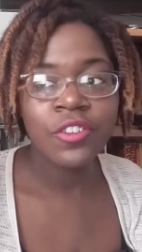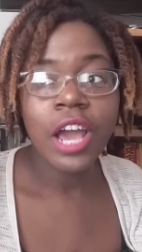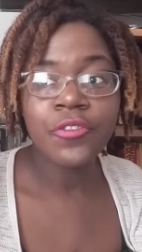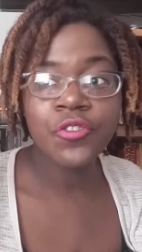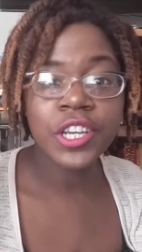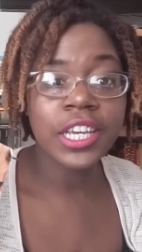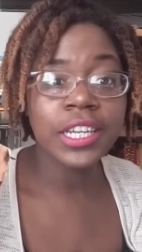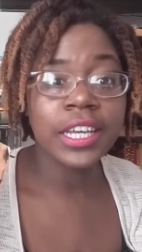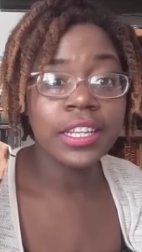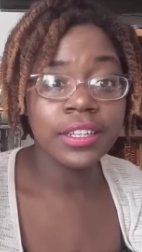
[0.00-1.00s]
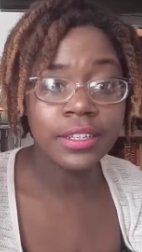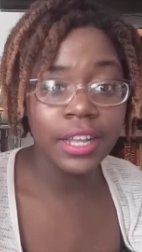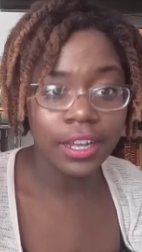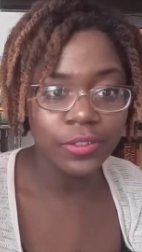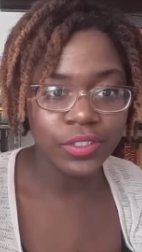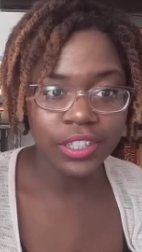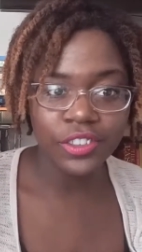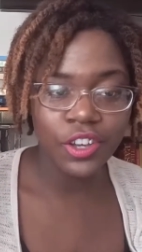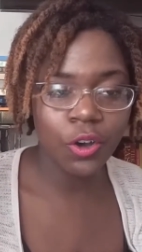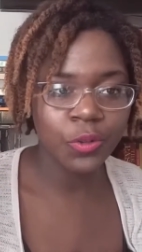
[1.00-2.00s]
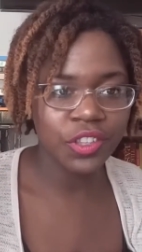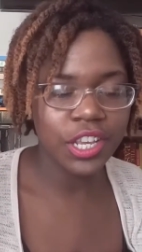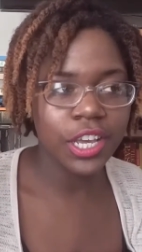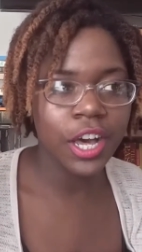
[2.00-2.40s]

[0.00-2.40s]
I freaking loved The OC